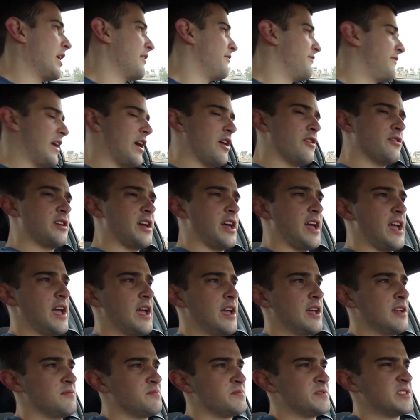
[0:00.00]
I found
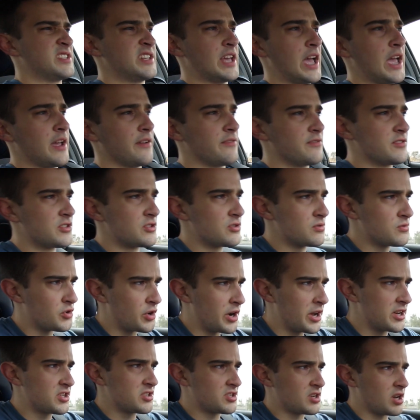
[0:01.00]
a safe
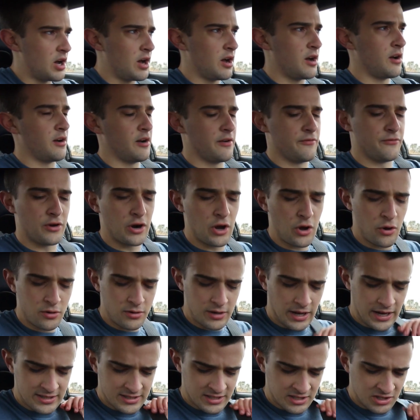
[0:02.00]
stretch of road,
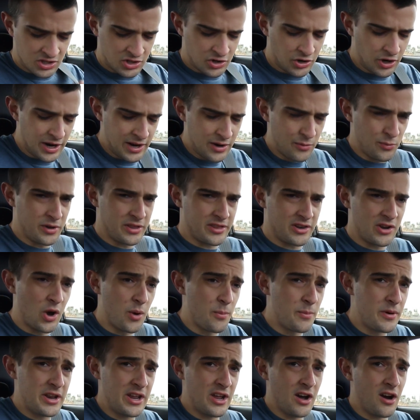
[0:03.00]
nice and straight, with
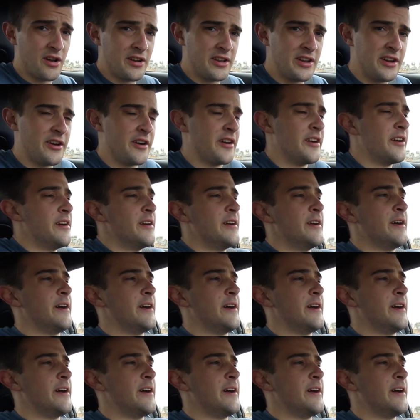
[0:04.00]
nobody on here,